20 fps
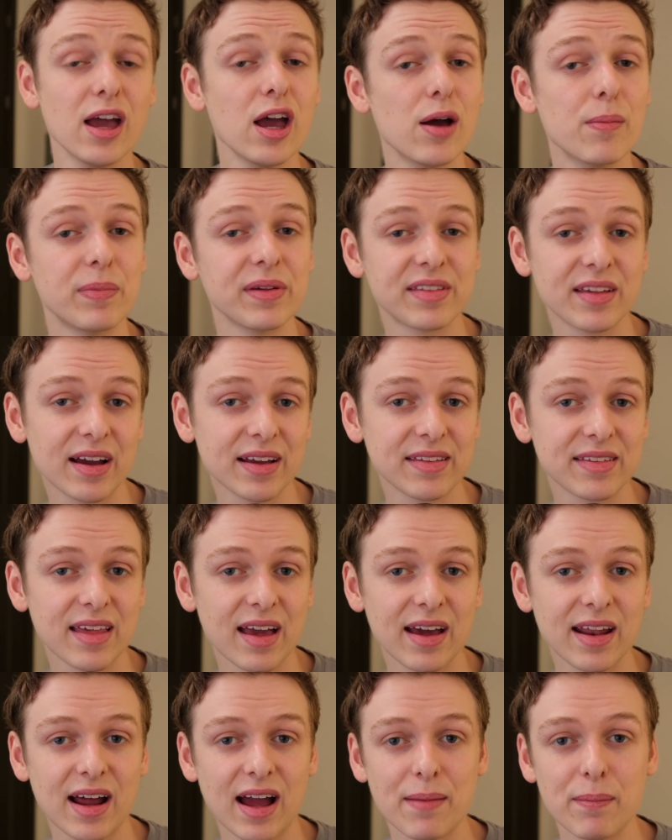Besides
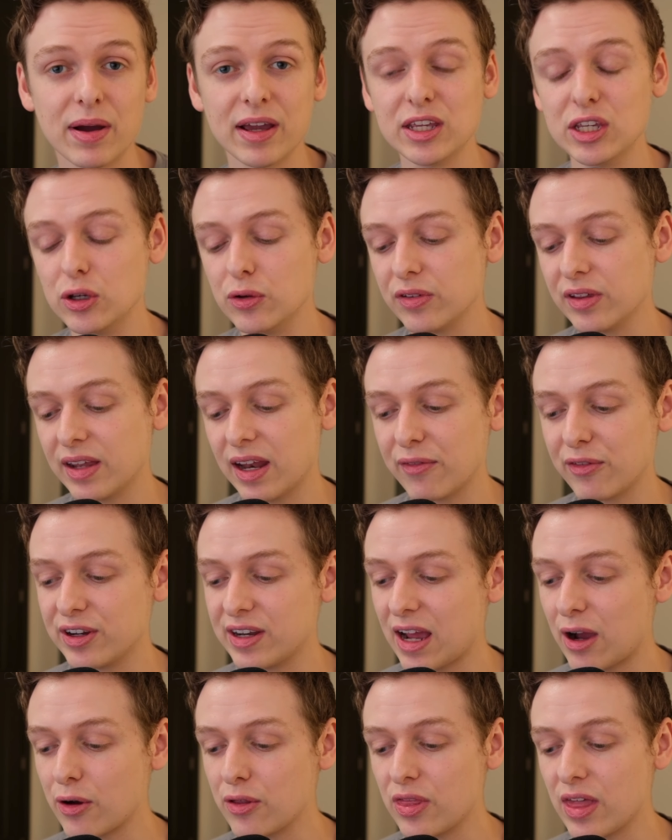that, I might use it every
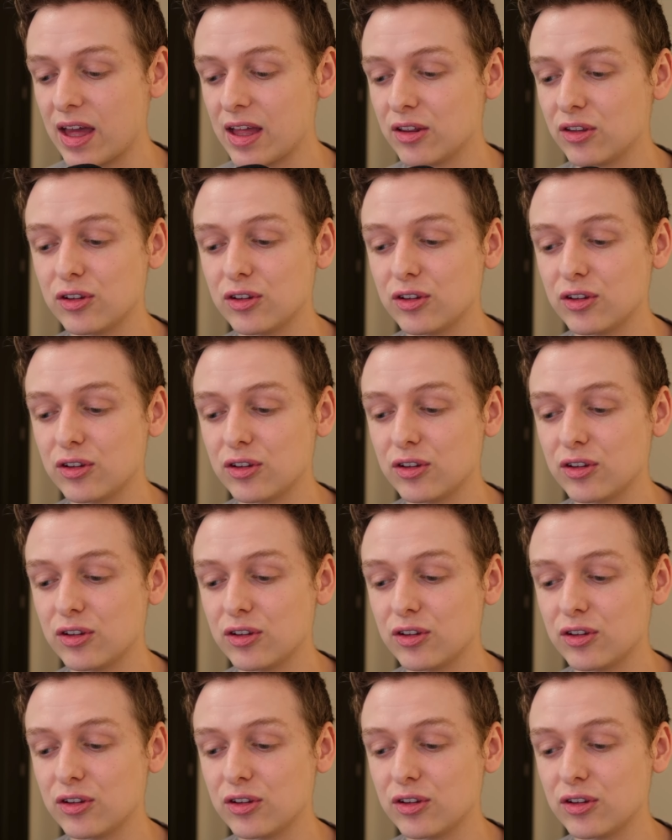now and then